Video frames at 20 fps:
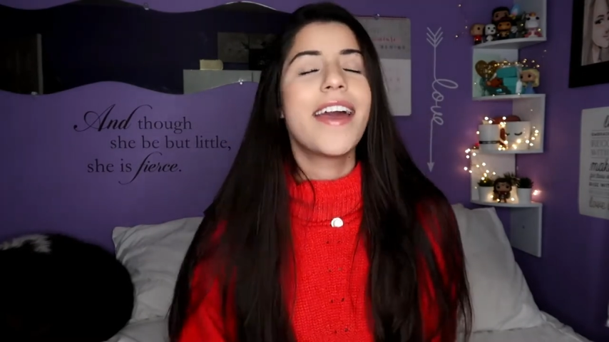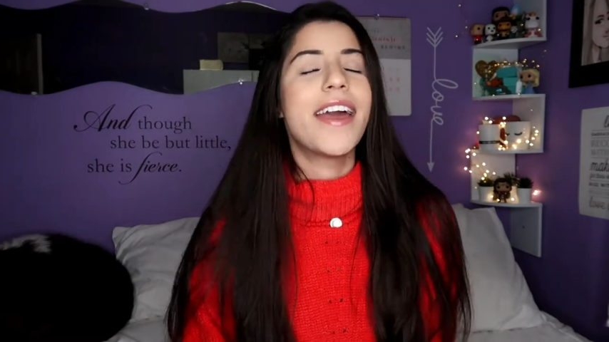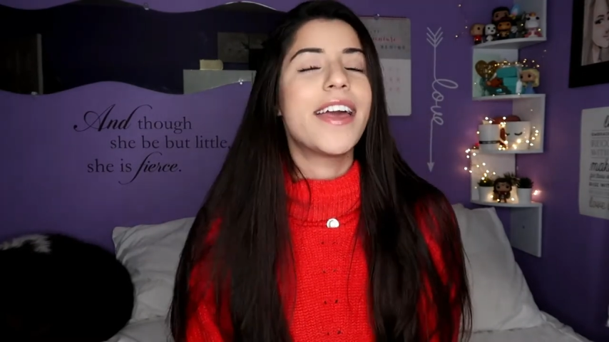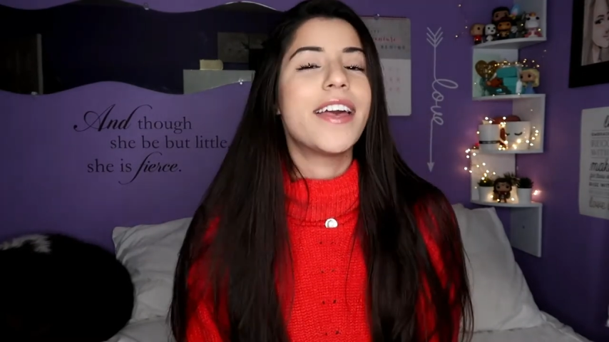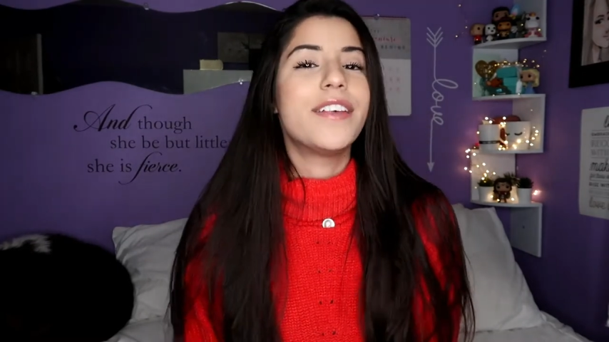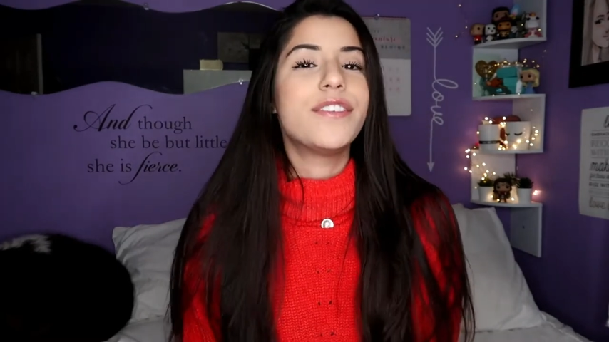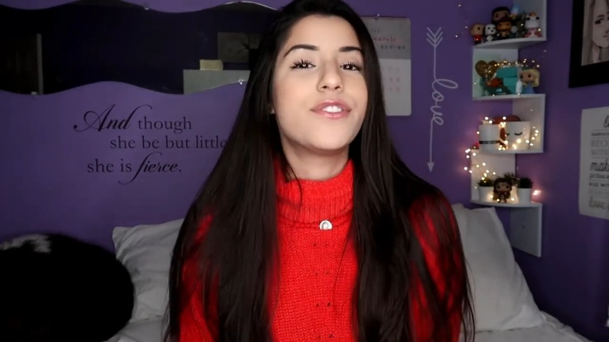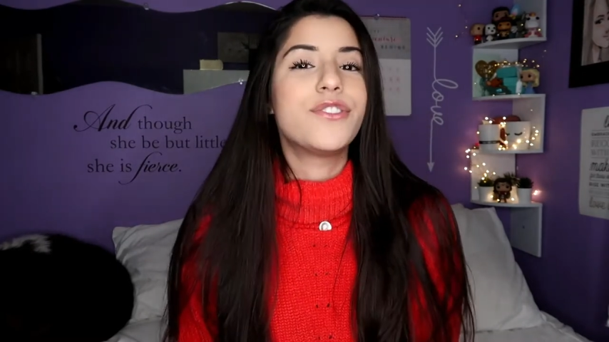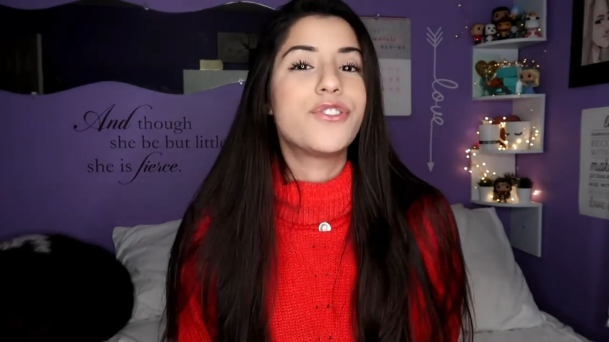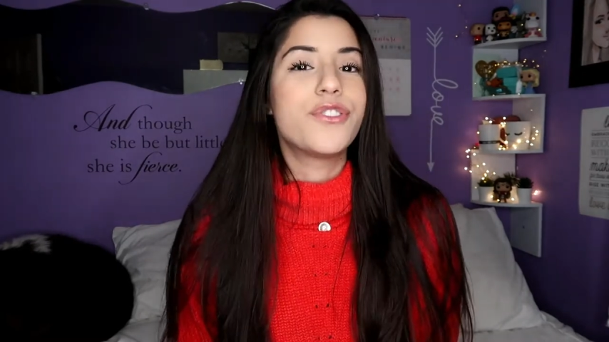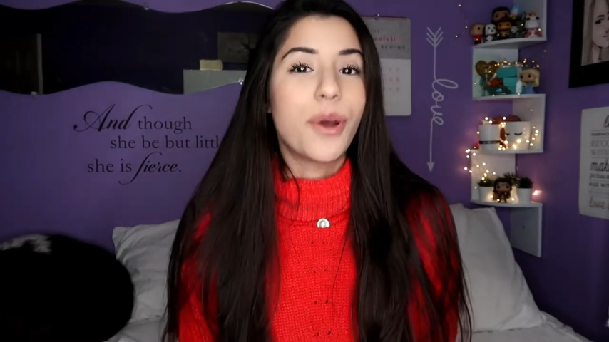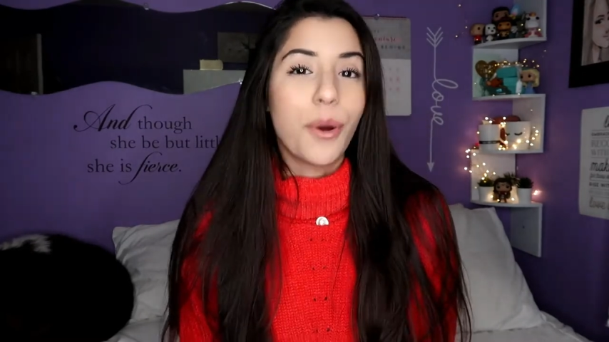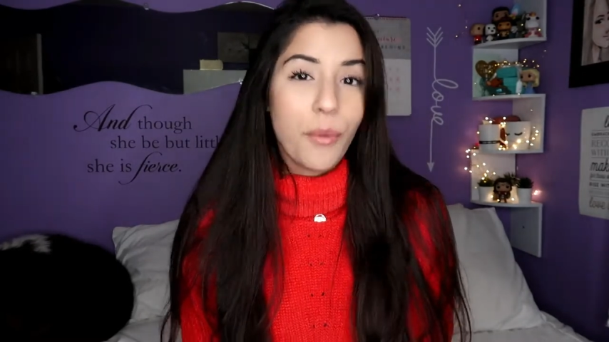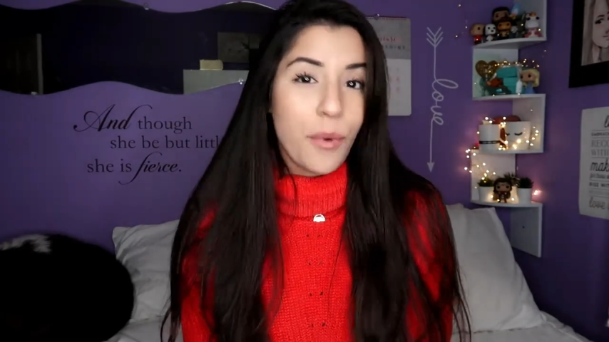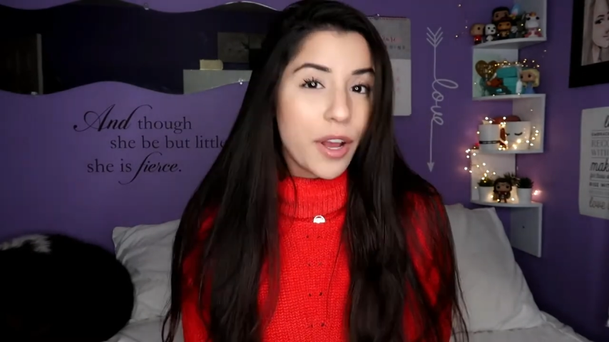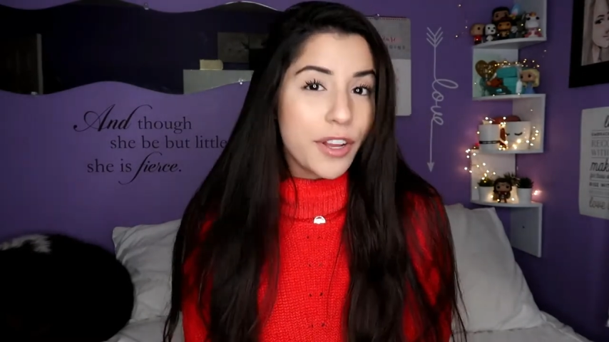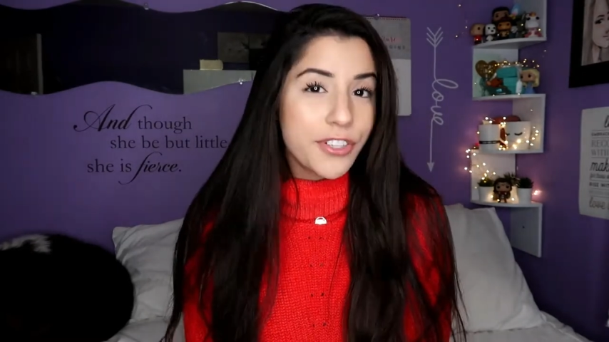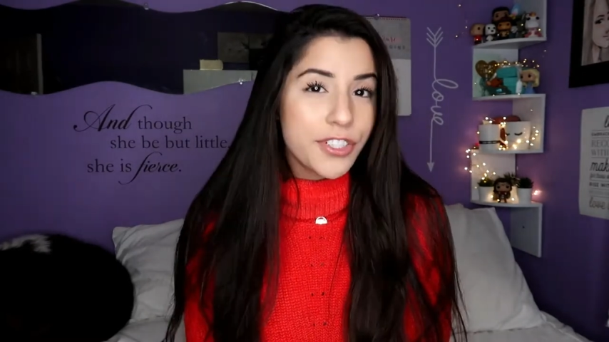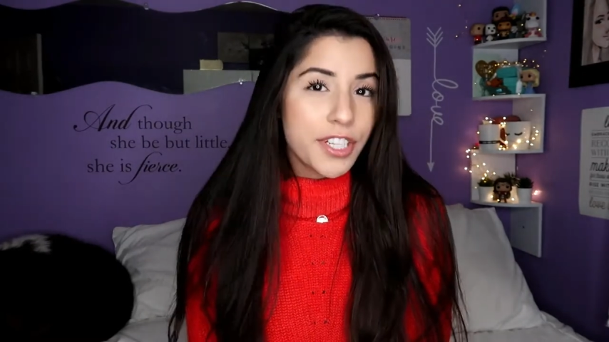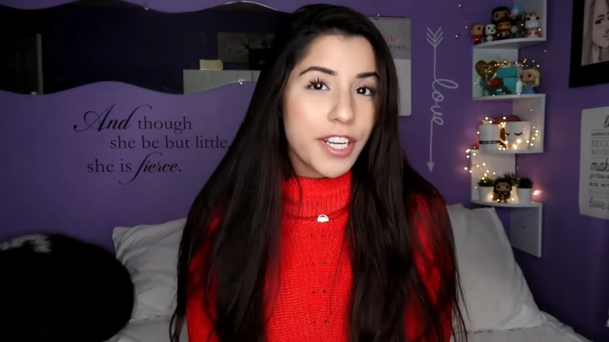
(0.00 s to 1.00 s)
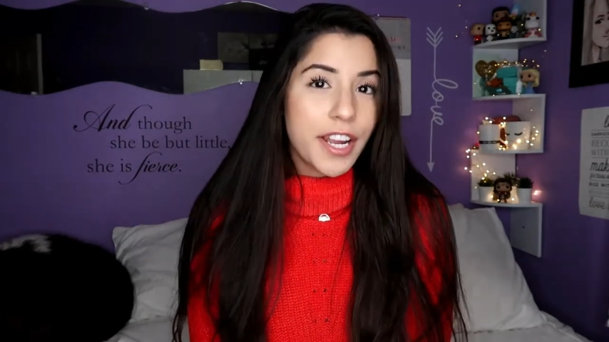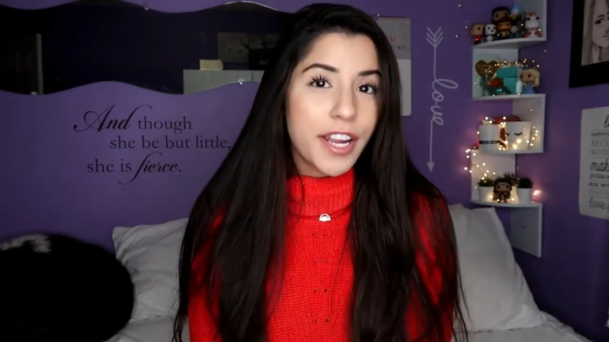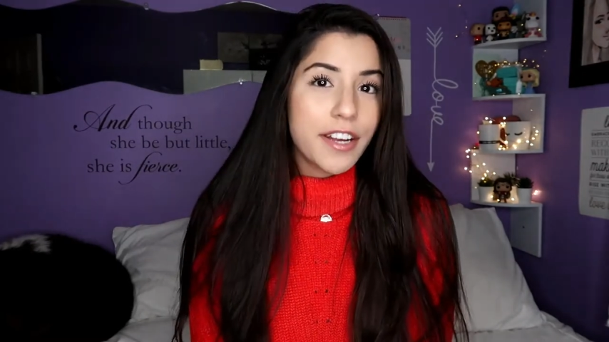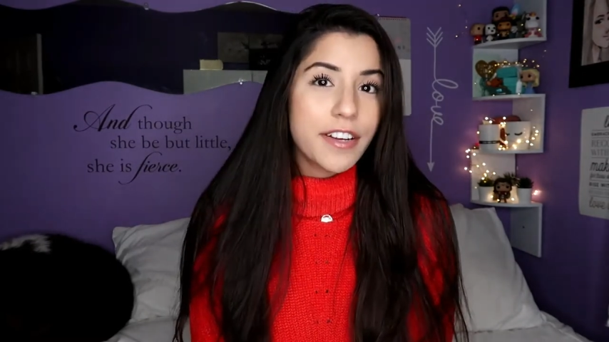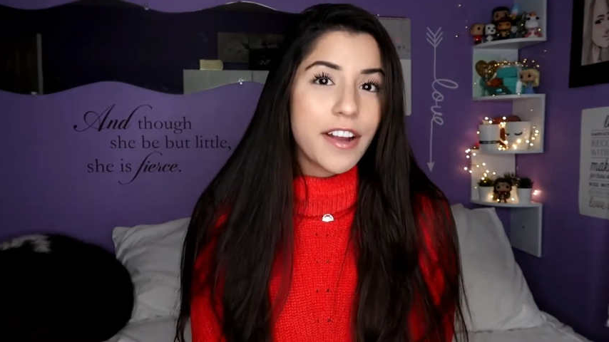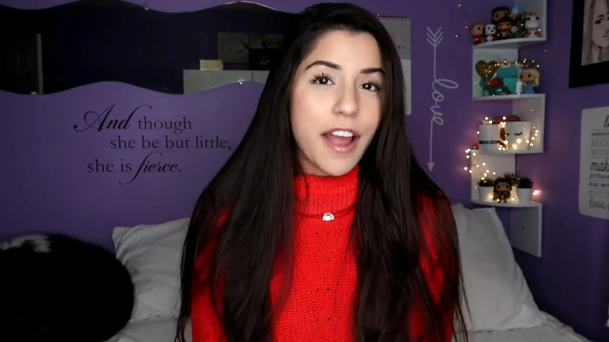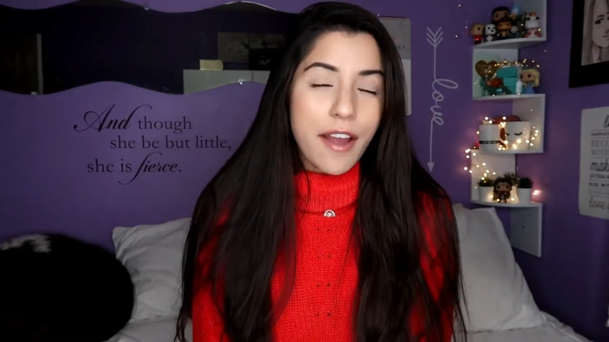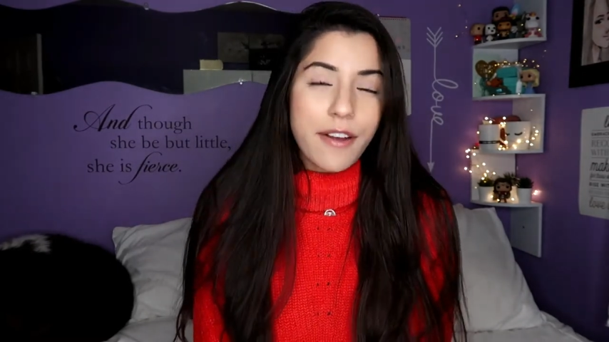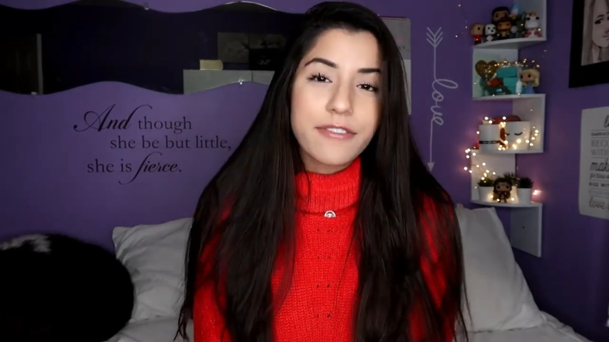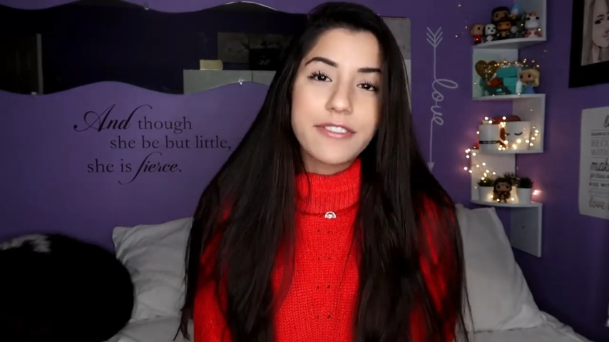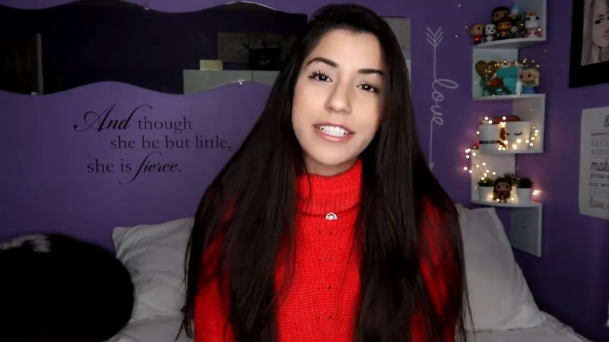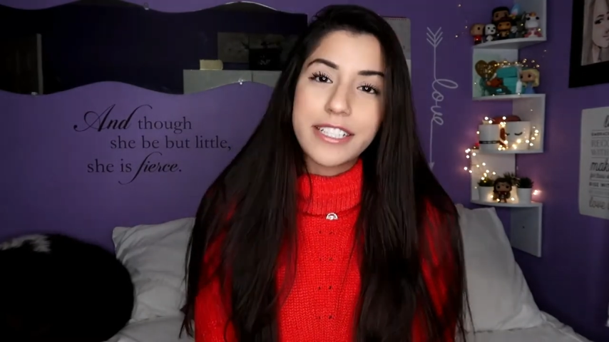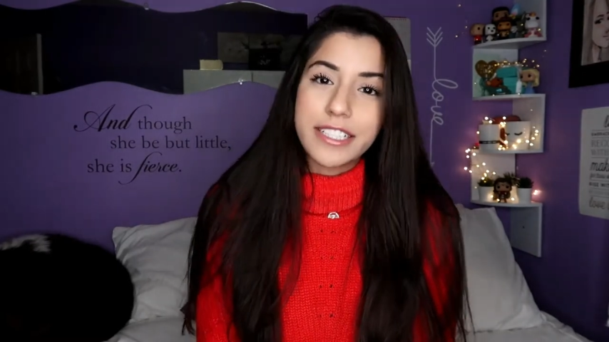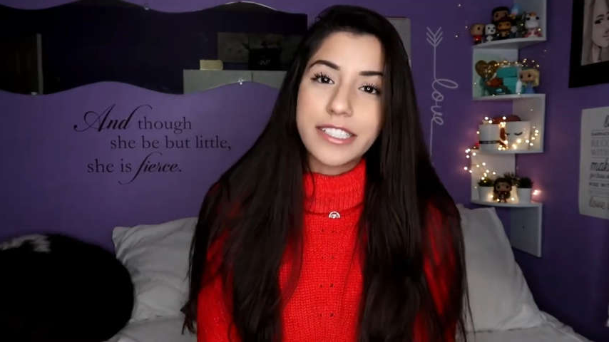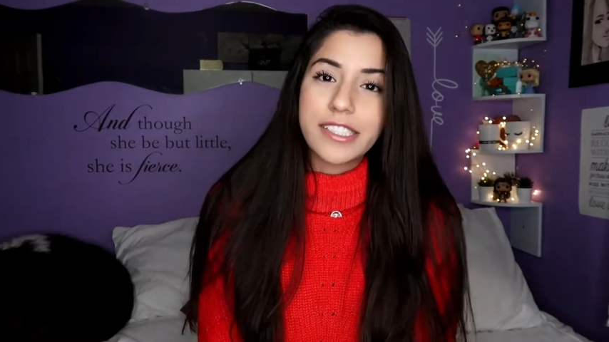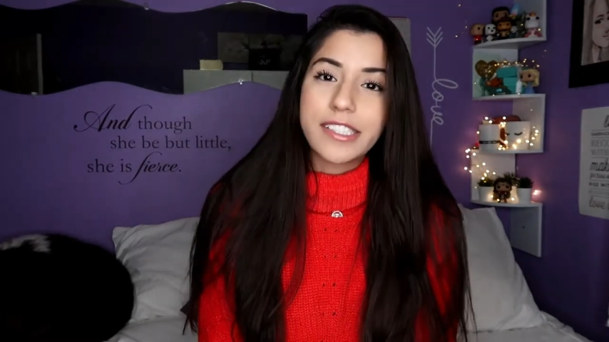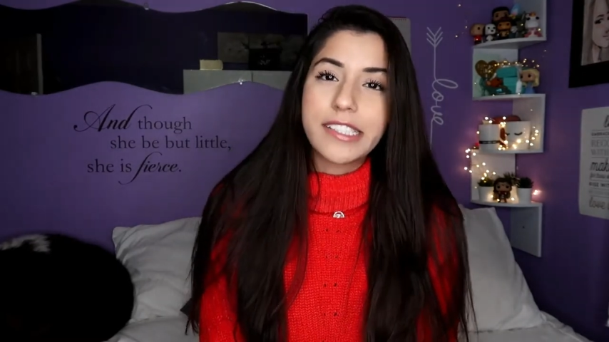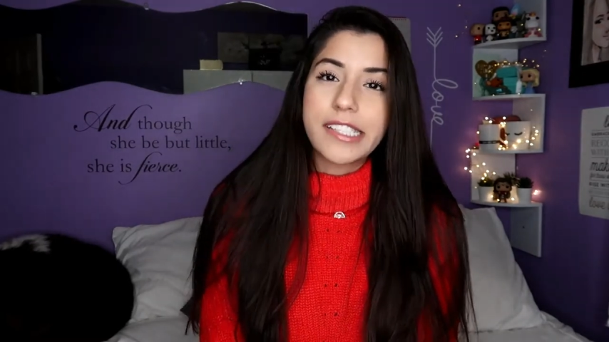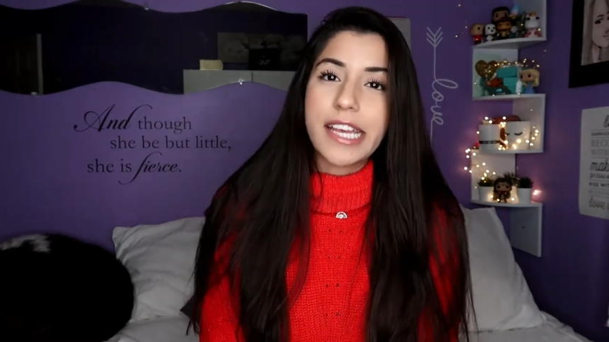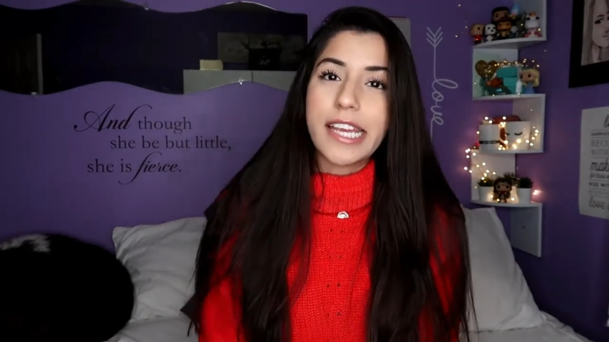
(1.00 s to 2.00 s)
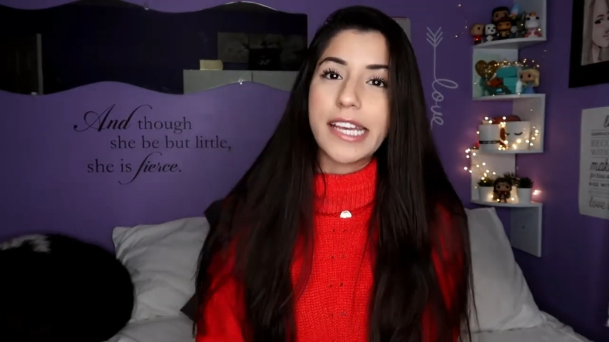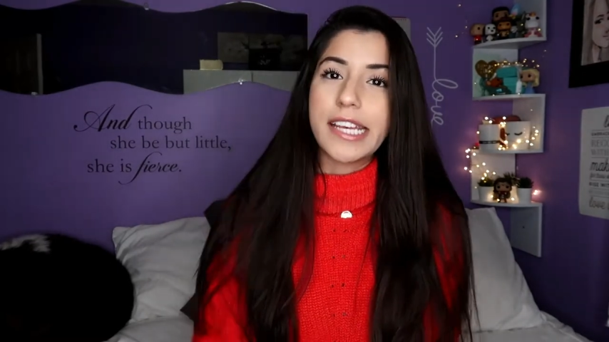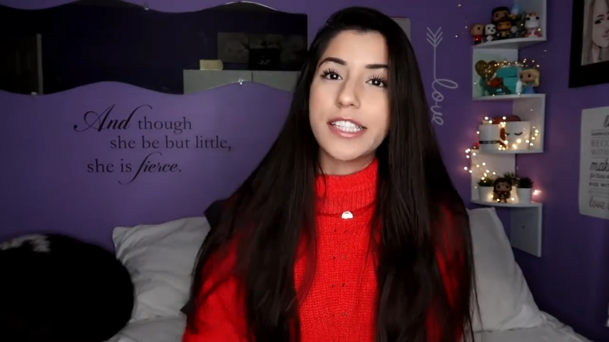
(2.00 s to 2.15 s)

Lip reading: is don't wash your hair every single day.